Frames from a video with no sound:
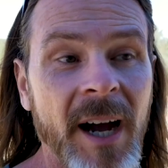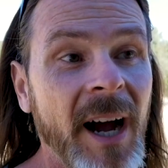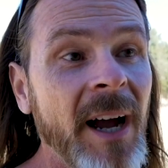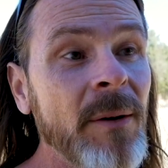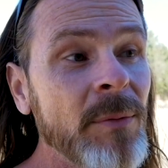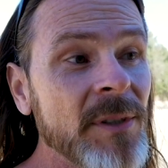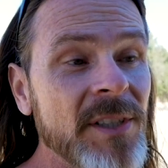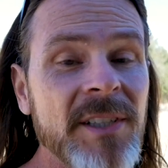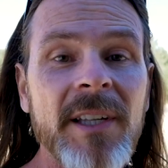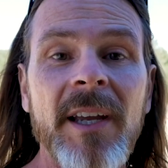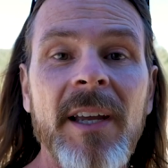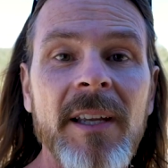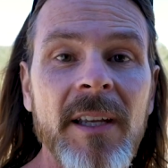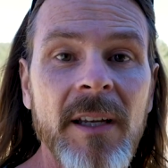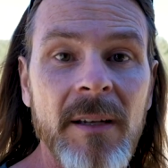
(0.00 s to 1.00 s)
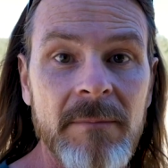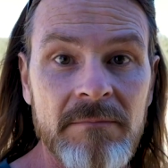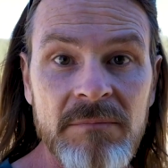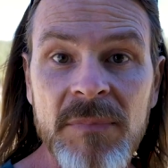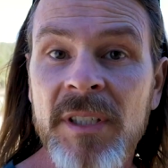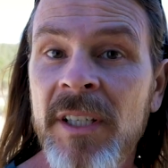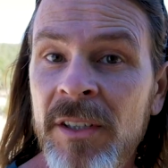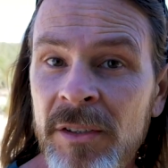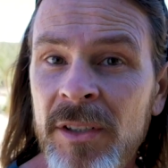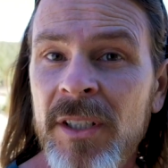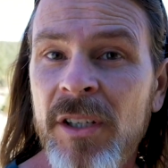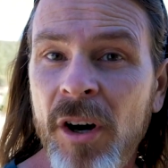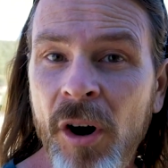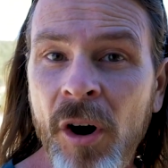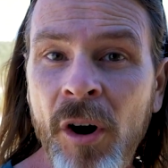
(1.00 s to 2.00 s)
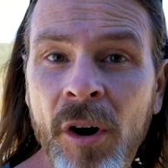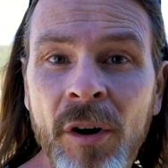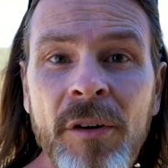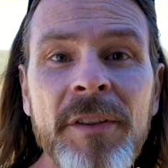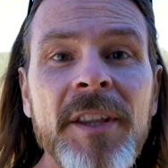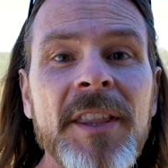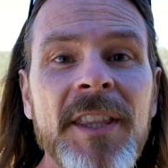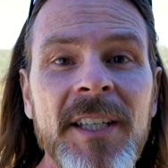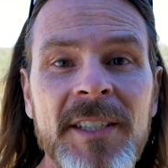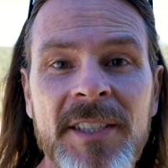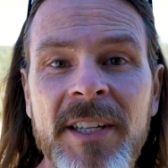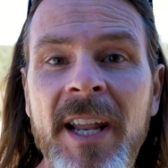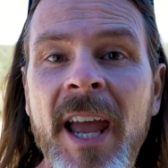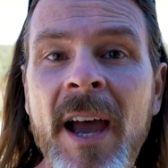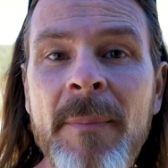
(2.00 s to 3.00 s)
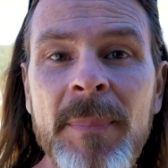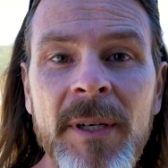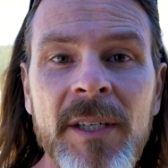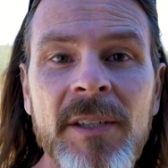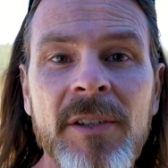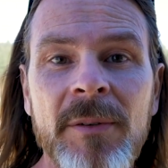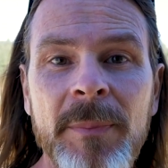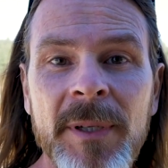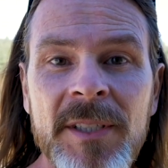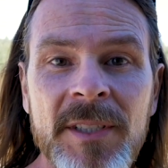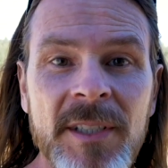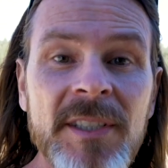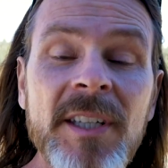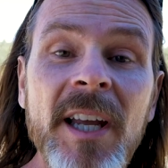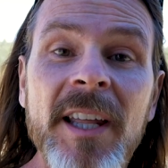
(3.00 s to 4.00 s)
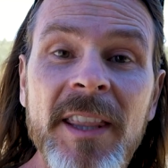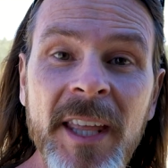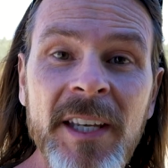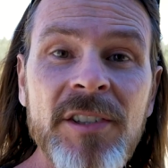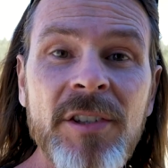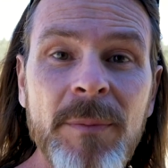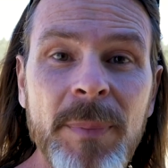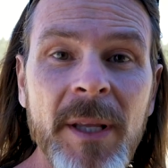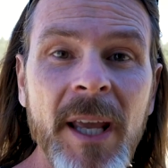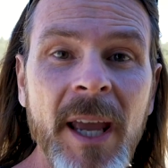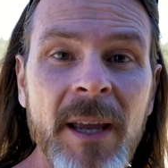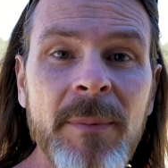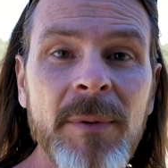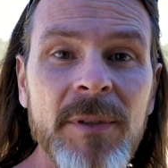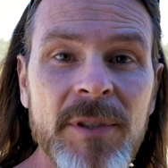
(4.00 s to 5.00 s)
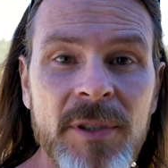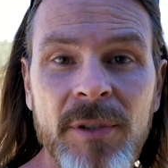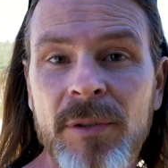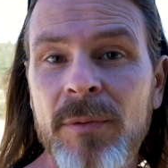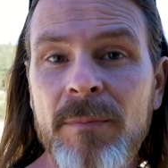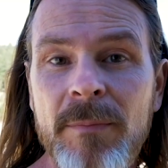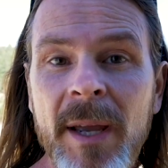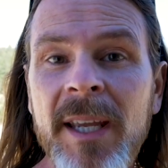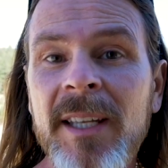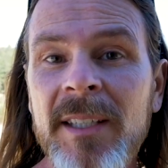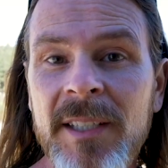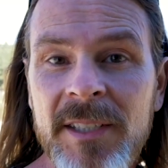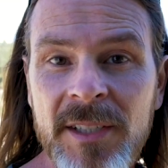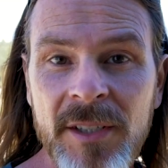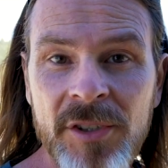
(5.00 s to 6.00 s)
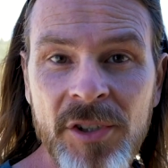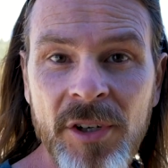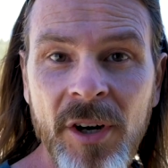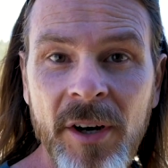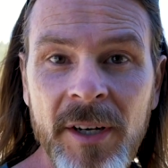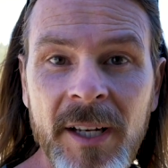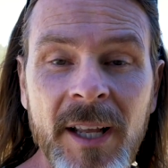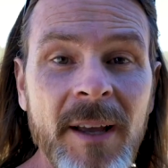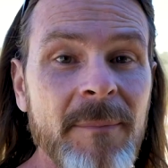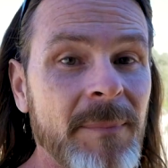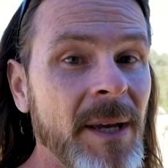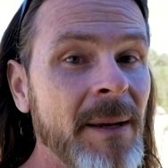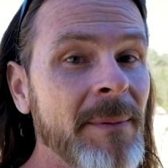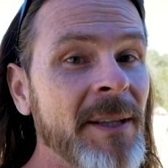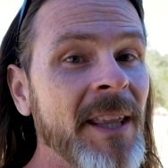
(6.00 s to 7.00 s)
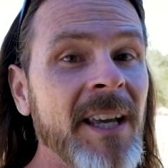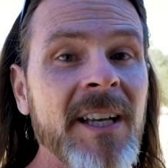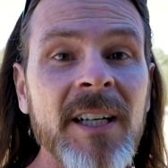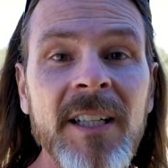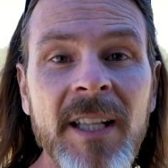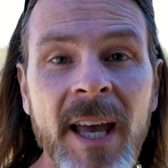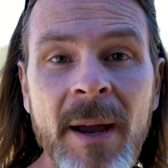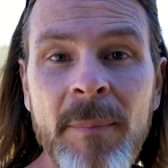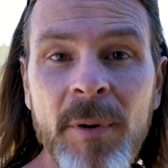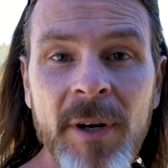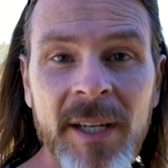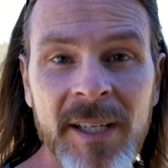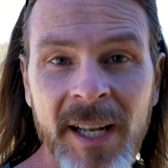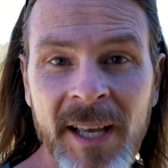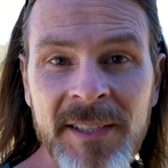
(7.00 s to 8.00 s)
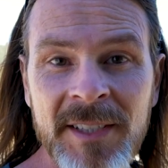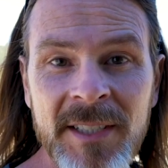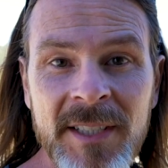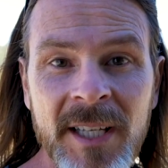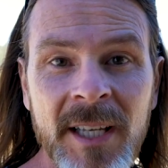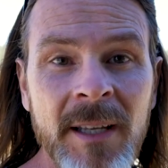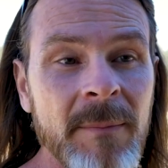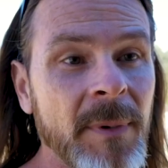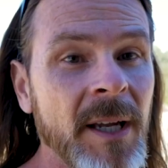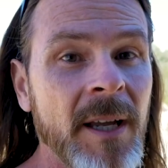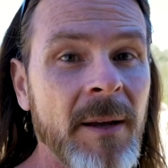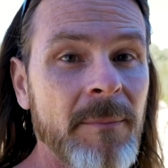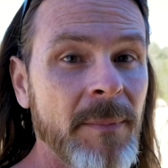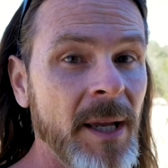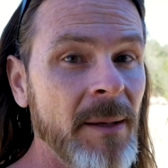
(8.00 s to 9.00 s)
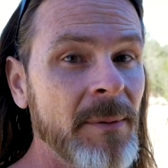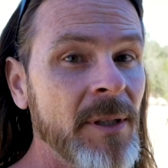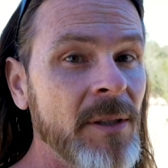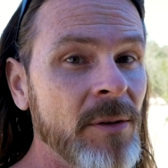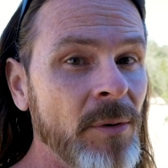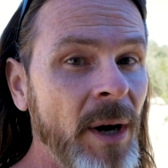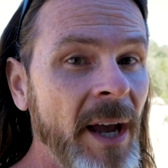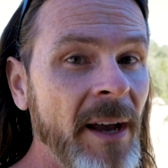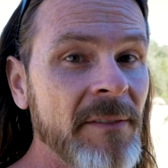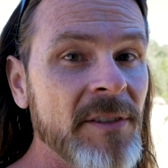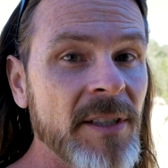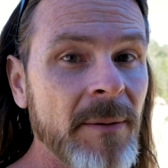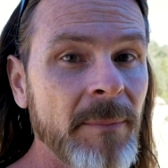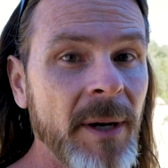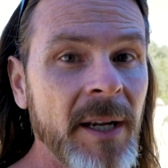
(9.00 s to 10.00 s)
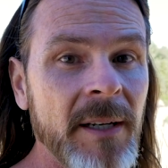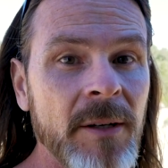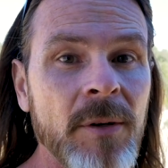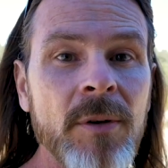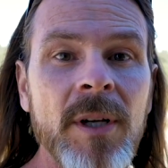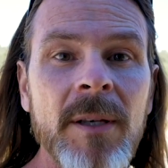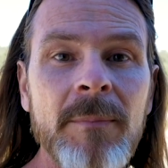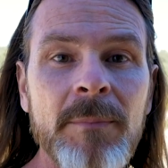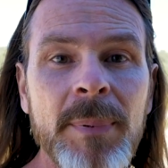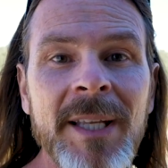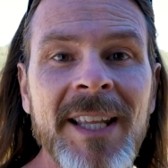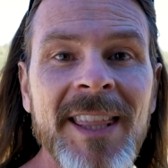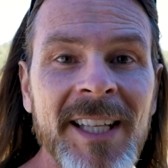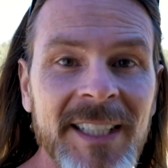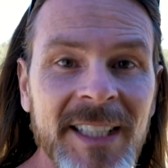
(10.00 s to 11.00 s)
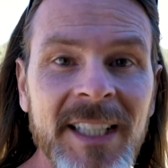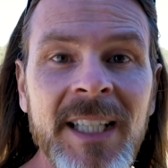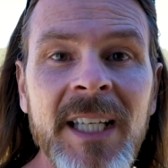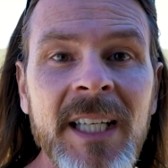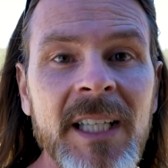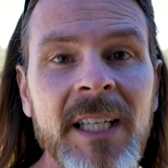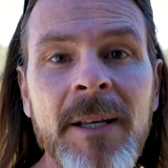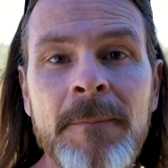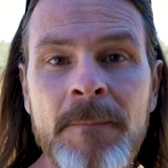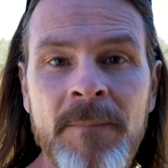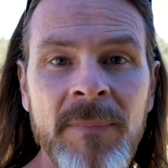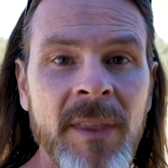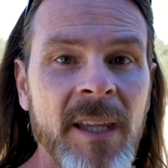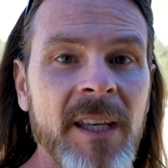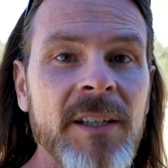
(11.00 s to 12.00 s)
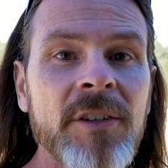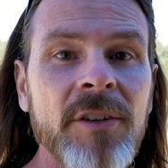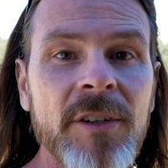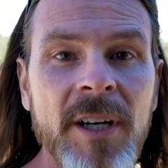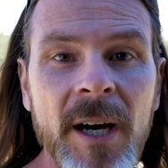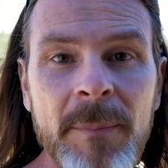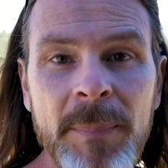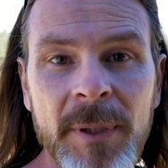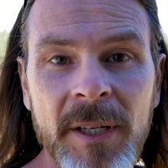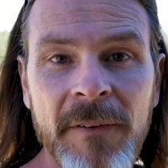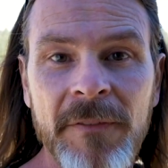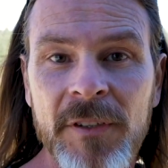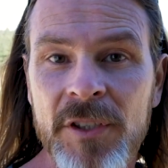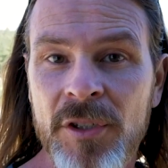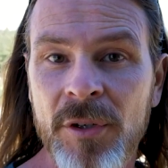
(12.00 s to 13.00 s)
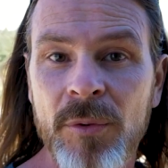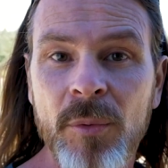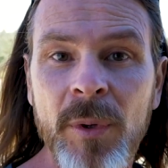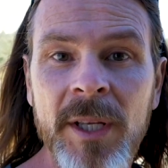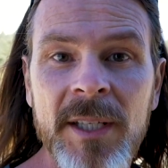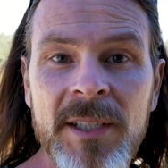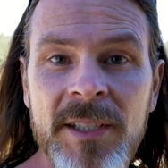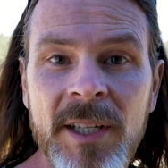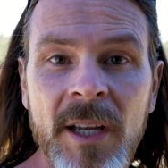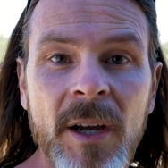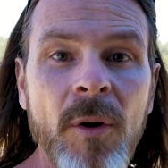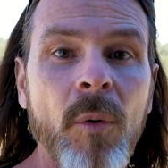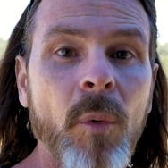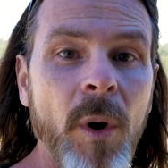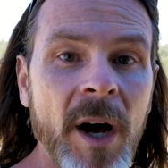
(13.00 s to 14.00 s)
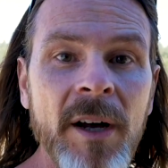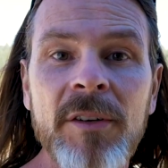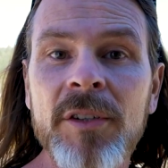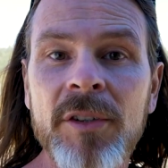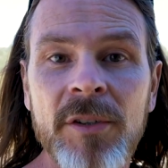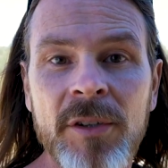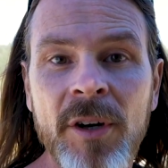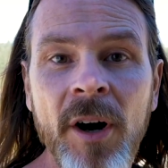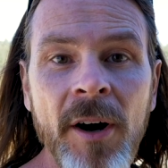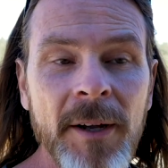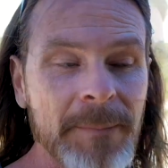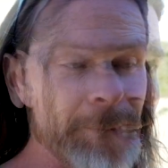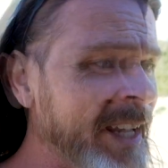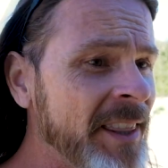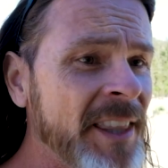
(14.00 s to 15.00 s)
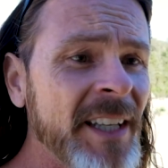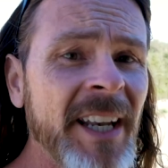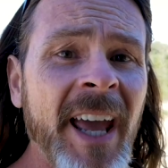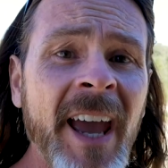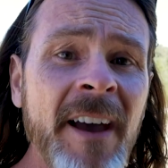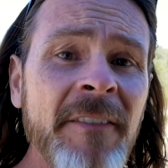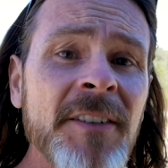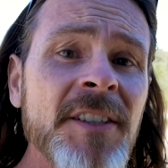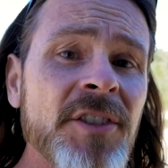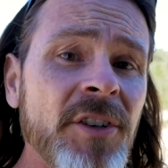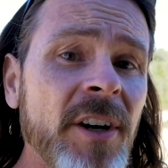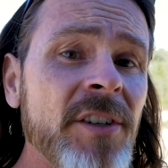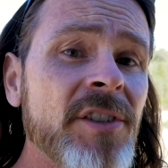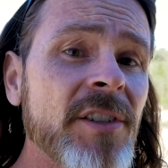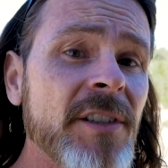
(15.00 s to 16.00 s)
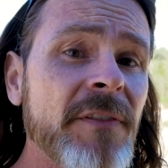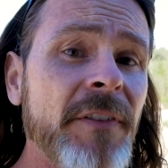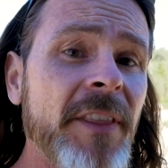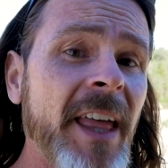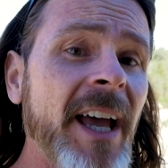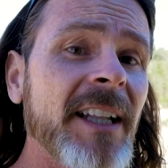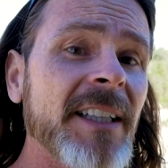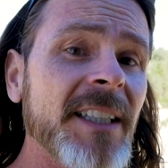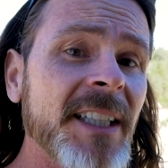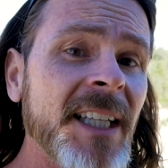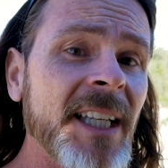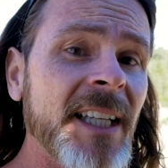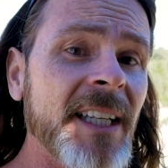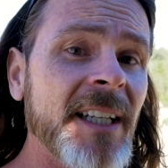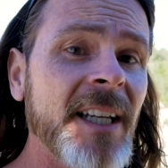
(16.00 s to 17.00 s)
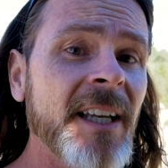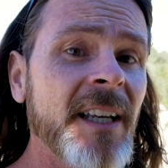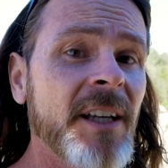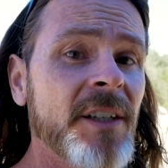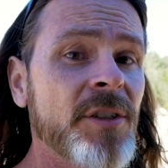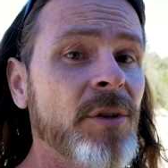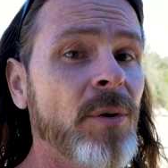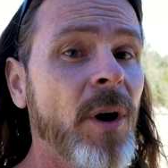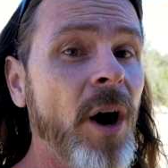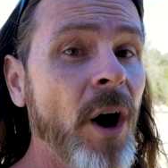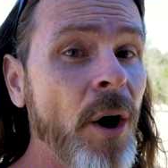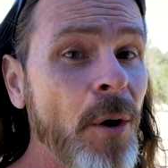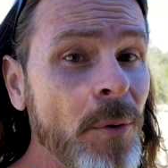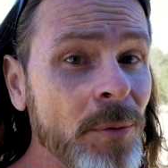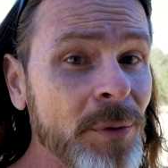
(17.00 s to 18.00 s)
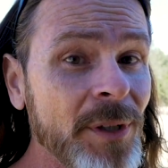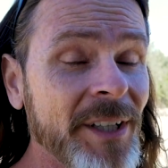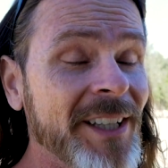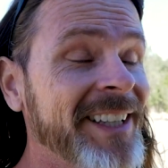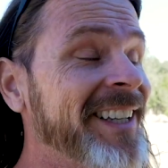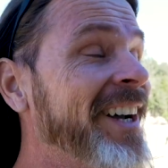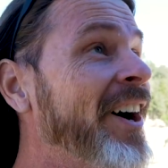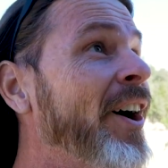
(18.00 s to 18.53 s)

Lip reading: I would say nearly all the things that happen in your business, they should be able to make a decision on. Maybe they collaborate as a team. Maybe you have somebody who can be the lead in your company for 2 weeks while you're gone, and then have instructions for that lead to only